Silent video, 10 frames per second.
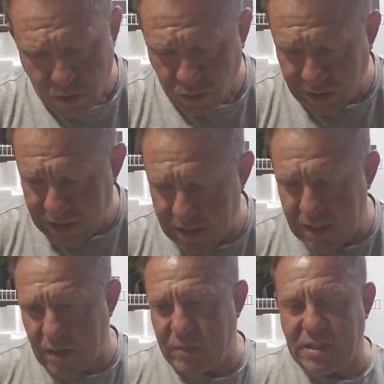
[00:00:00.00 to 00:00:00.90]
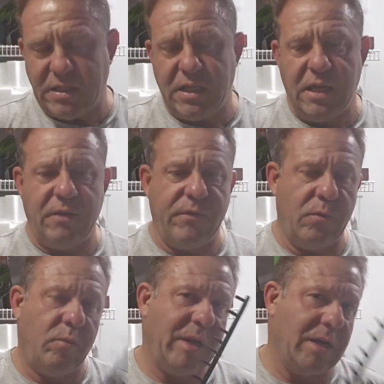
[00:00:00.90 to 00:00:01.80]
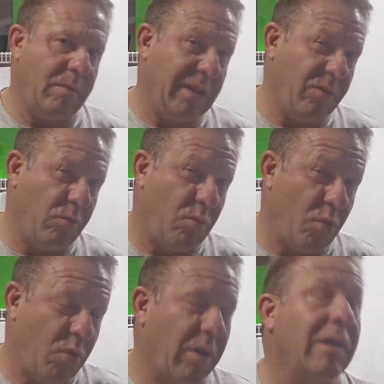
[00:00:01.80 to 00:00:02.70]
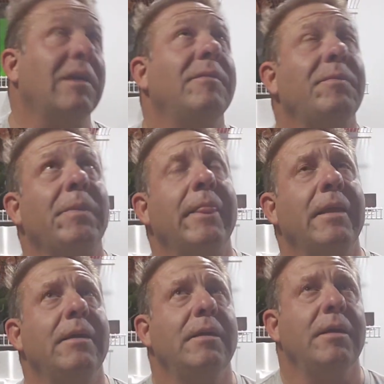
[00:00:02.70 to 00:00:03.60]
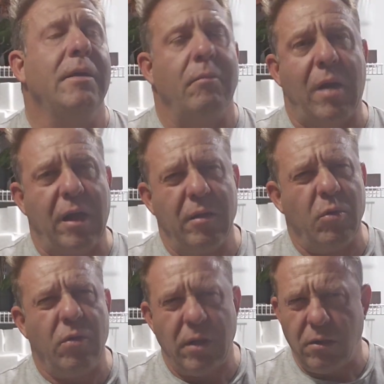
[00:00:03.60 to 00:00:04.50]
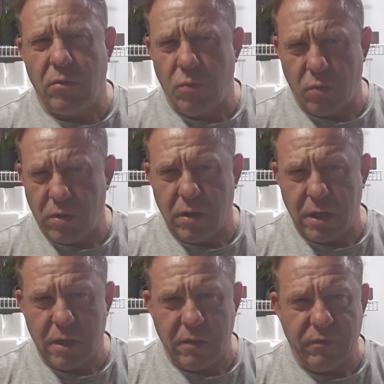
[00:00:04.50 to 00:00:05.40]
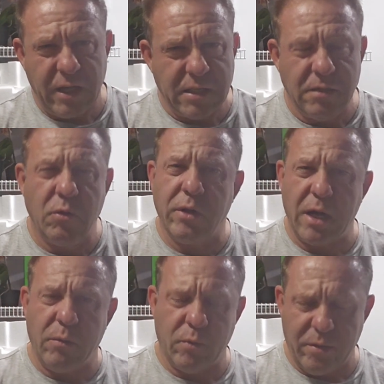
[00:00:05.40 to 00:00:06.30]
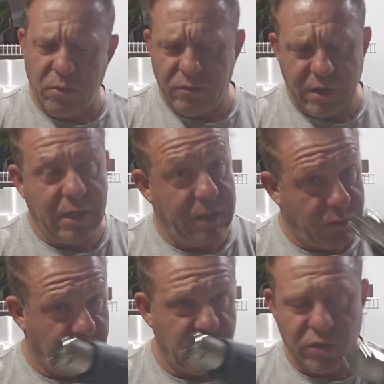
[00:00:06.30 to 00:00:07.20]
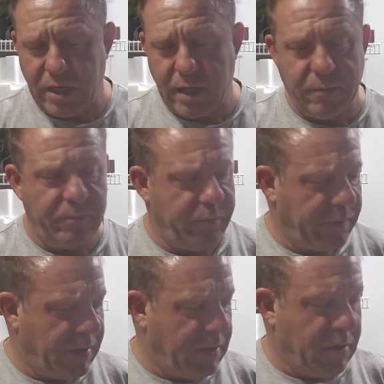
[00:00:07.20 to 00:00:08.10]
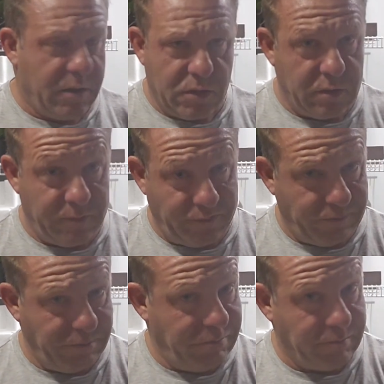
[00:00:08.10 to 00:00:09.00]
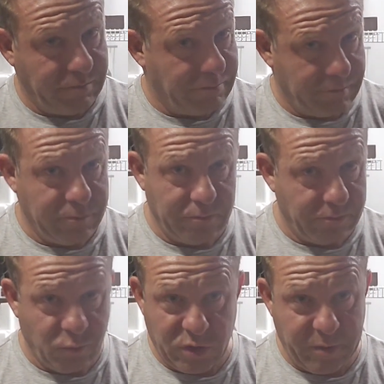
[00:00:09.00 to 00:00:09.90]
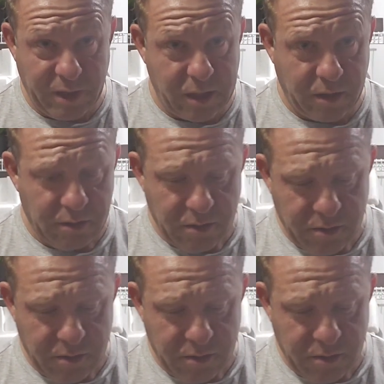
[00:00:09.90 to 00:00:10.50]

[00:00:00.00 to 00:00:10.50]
We're going to heat it up and see if it will become a little more malleable, a little more flexible in how we want to move it. And then we're going to try again. So, wish me luck.